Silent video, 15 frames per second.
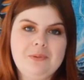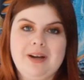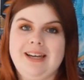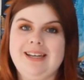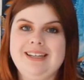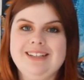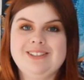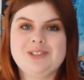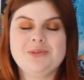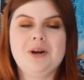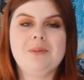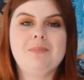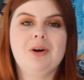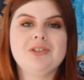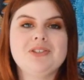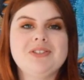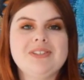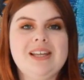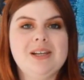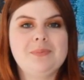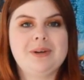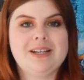way into our modern
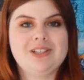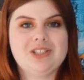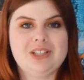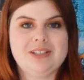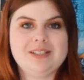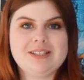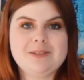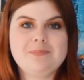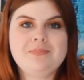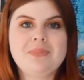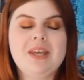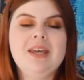celebrations,